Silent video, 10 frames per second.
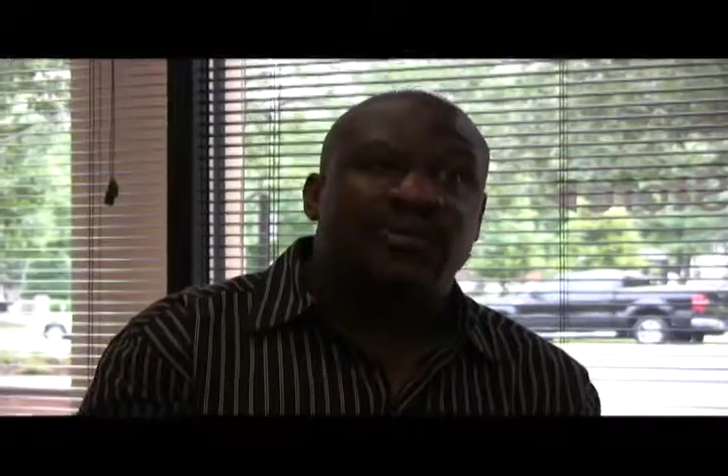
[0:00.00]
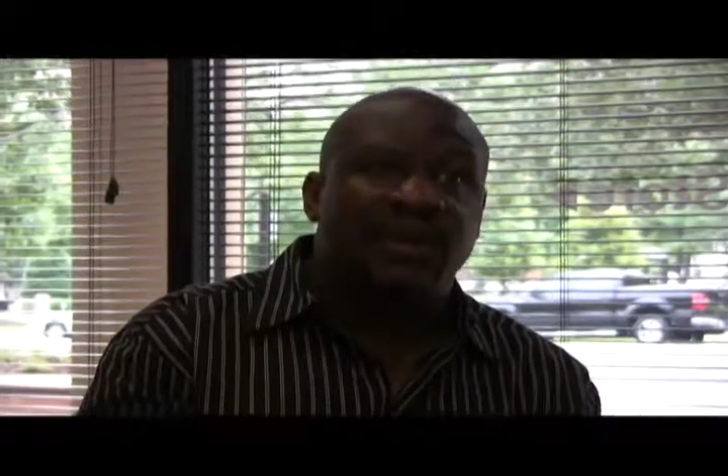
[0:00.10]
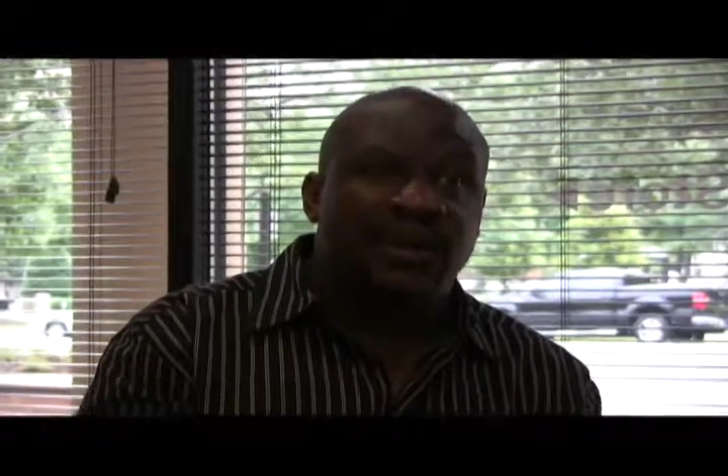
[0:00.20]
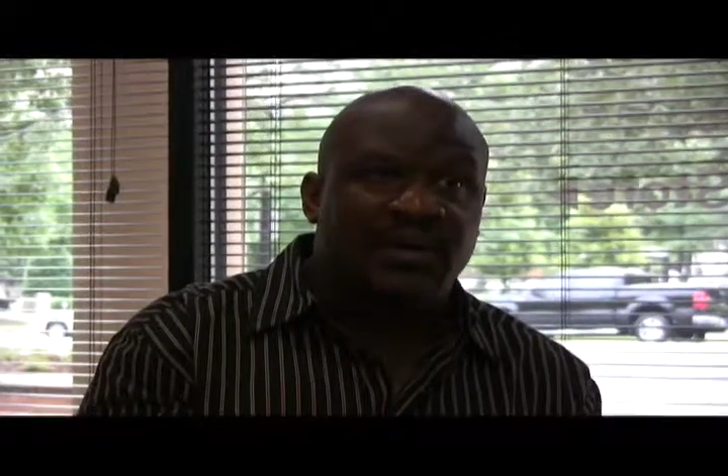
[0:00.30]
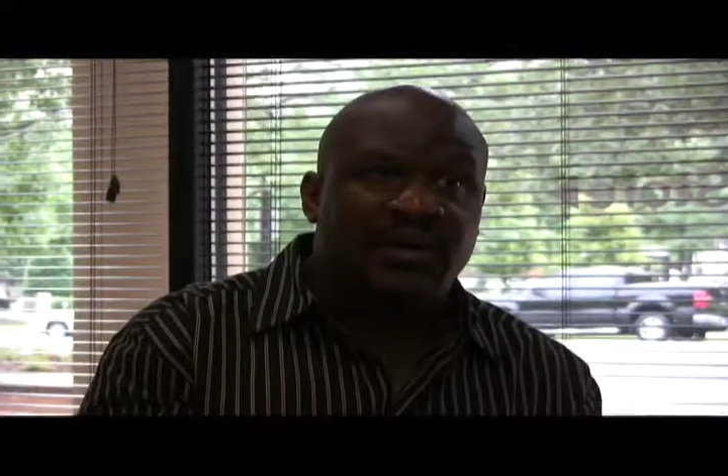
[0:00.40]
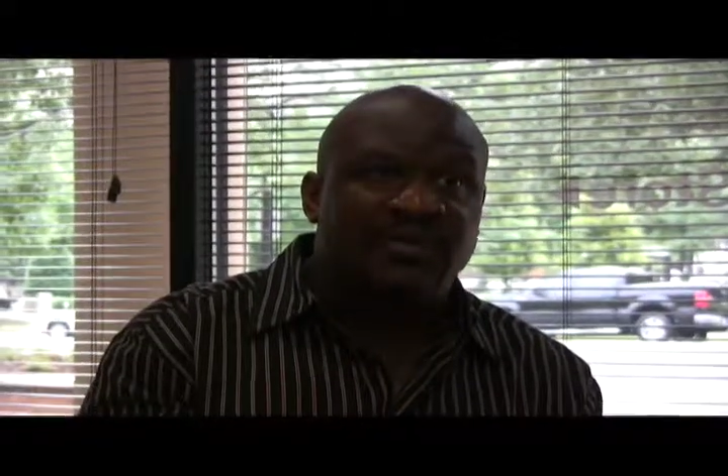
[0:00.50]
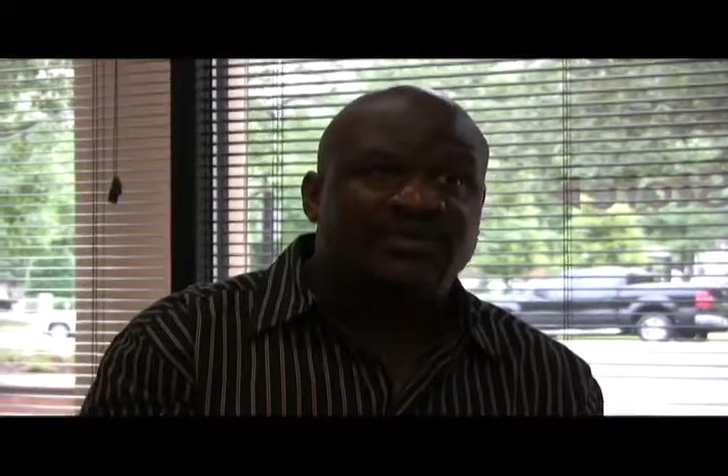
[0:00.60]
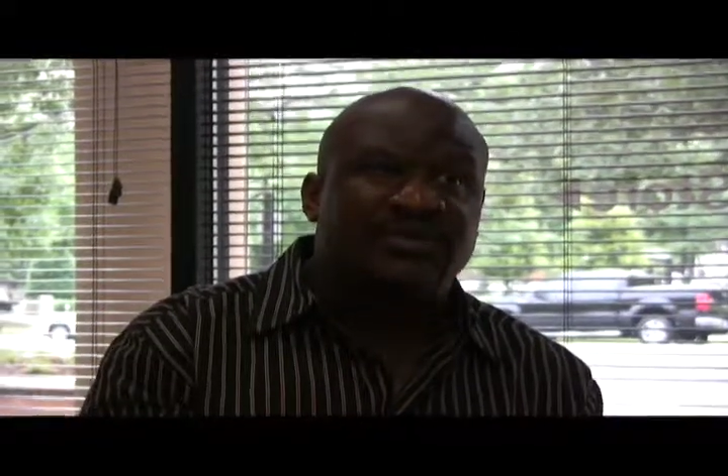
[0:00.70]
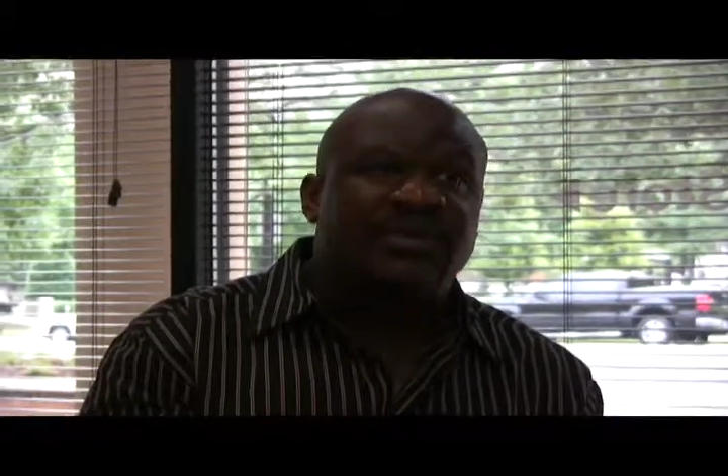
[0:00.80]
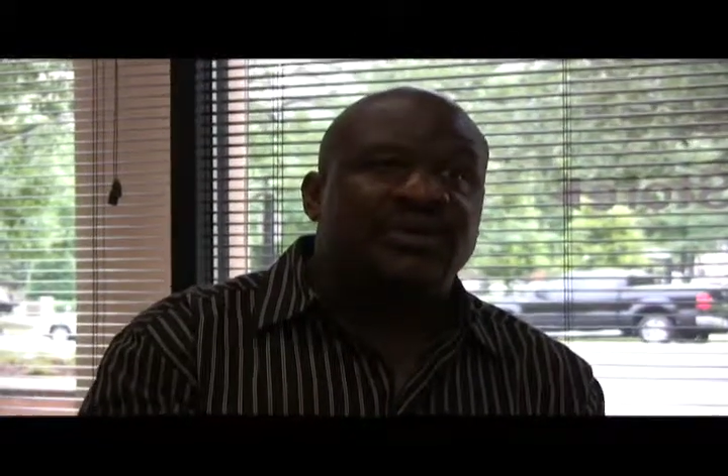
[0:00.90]

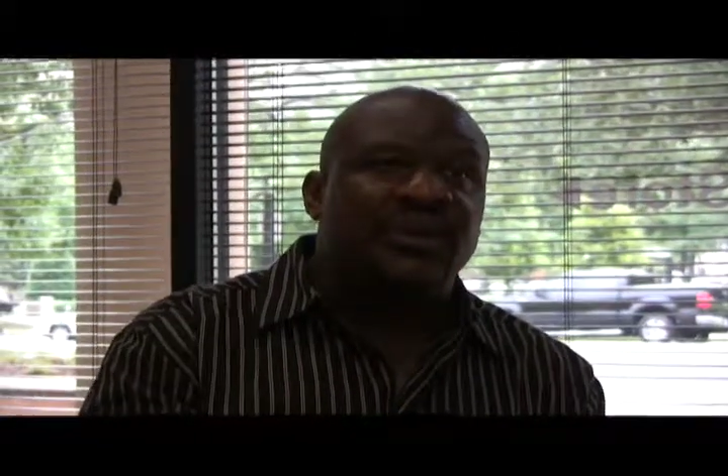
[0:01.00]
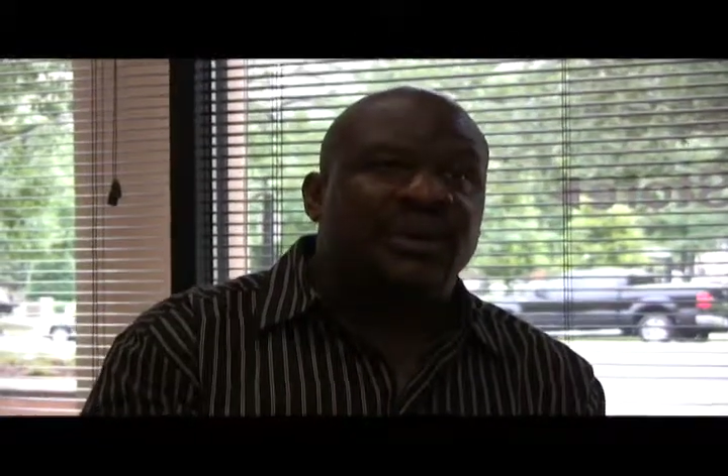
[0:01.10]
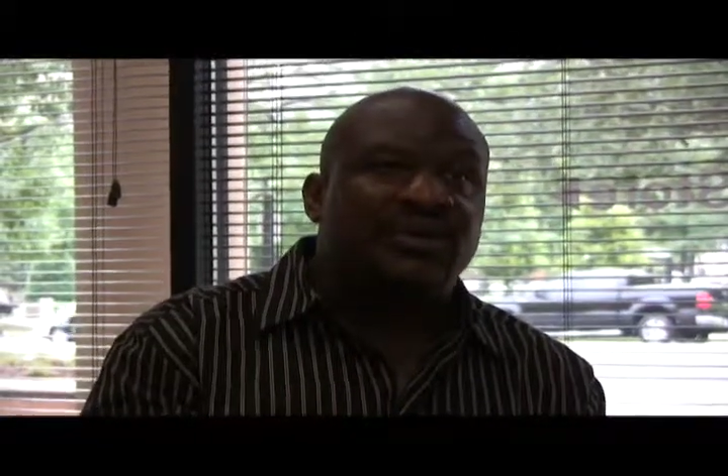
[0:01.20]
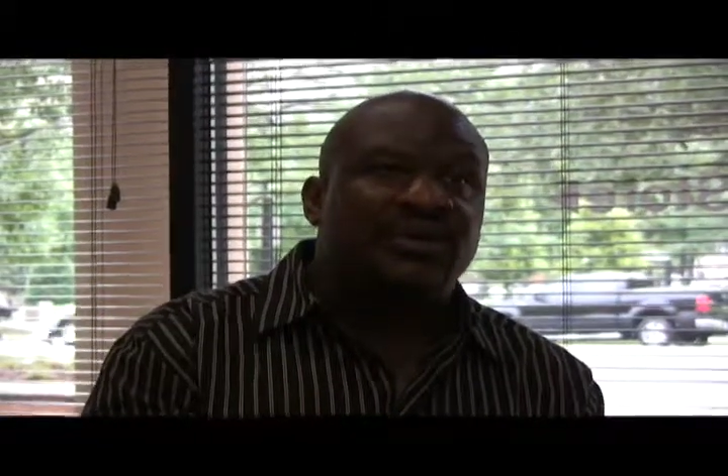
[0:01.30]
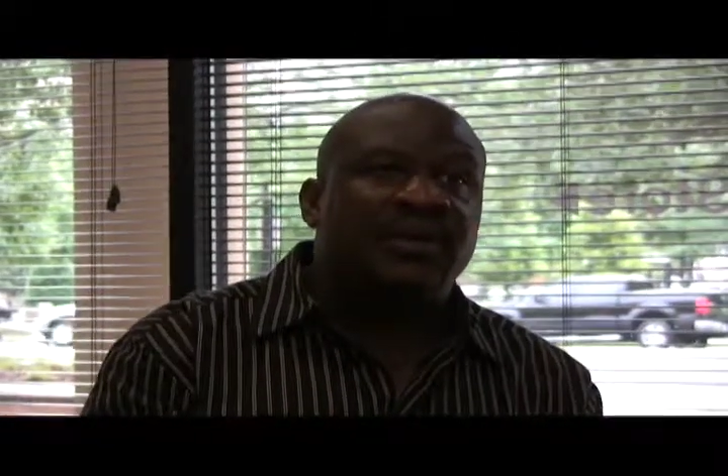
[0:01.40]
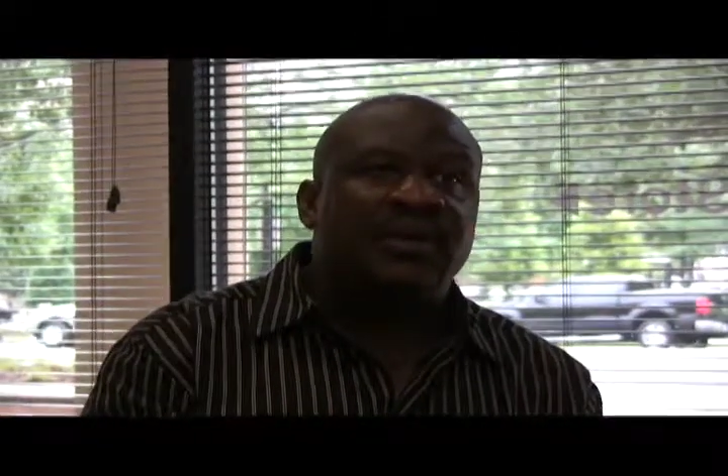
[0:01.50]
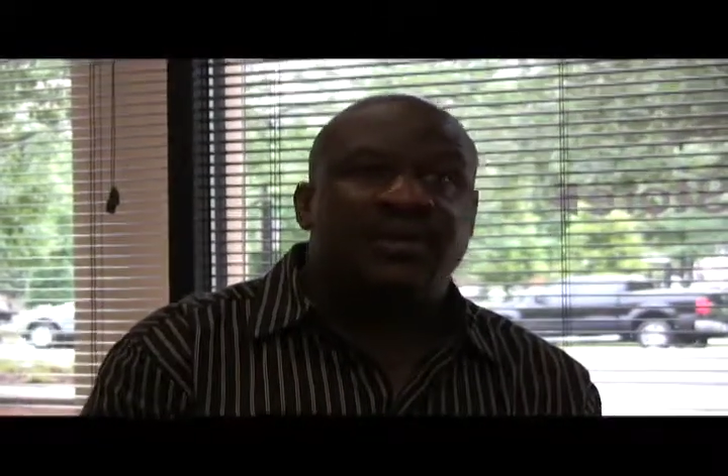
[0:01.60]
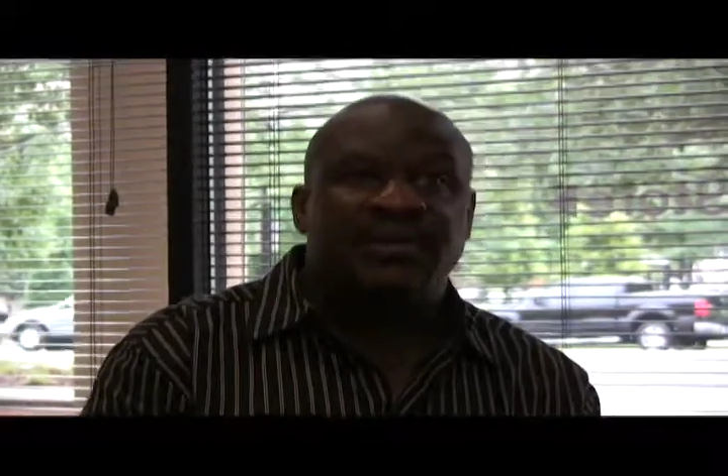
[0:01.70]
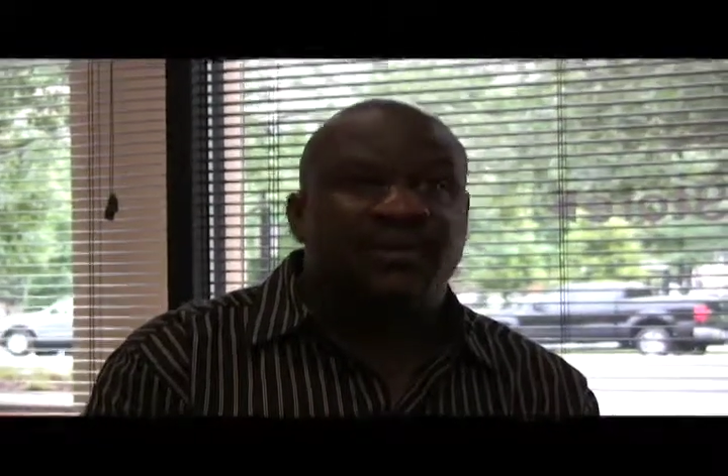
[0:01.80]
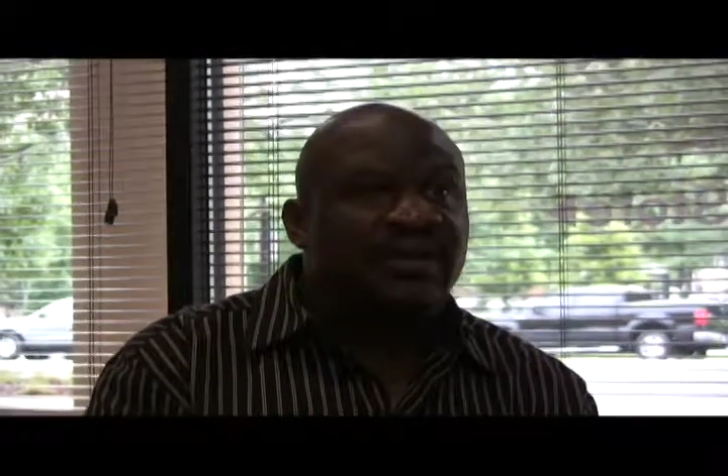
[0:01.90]
large. We
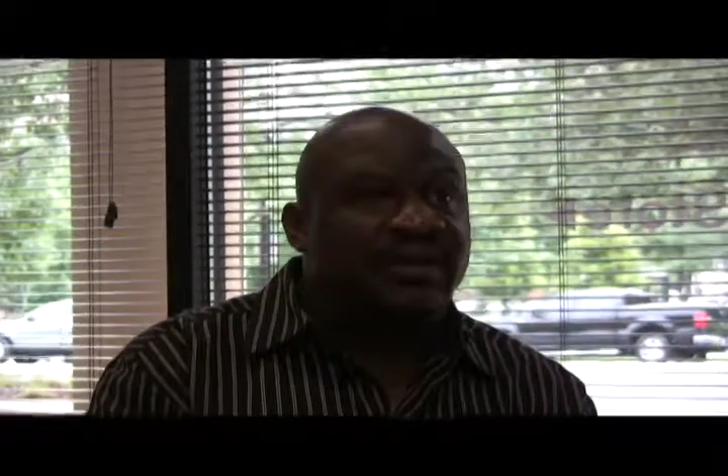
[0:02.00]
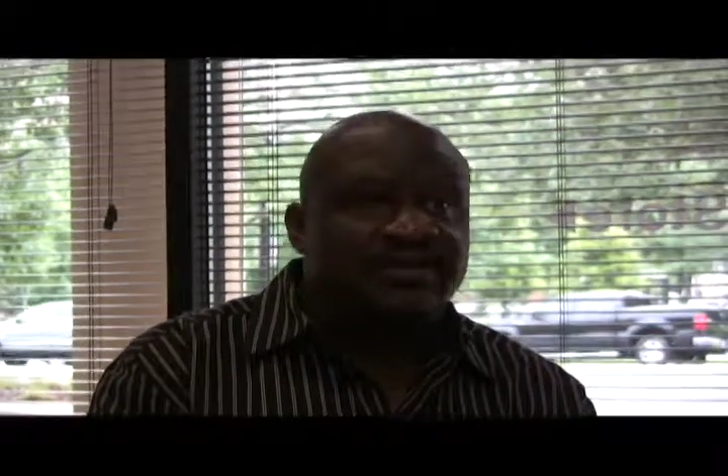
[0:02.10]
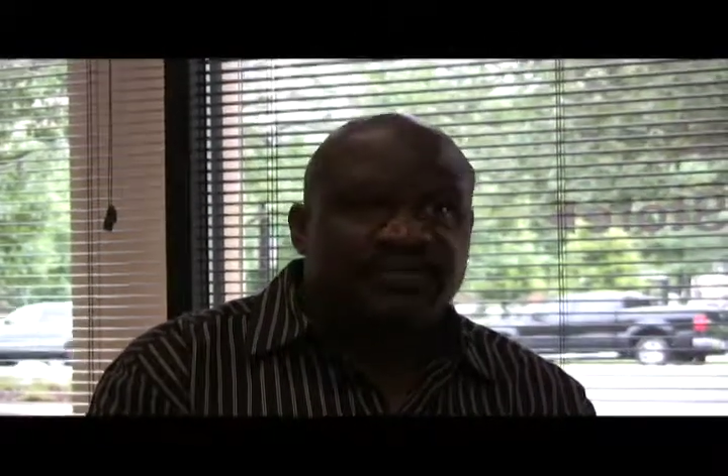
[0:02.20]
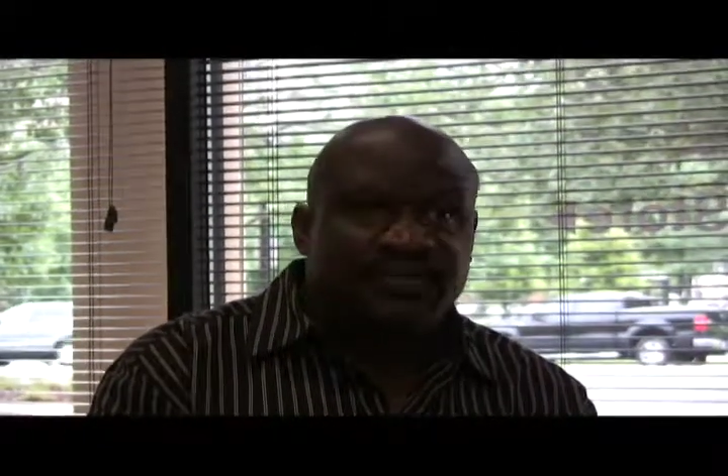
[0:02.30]
are currently,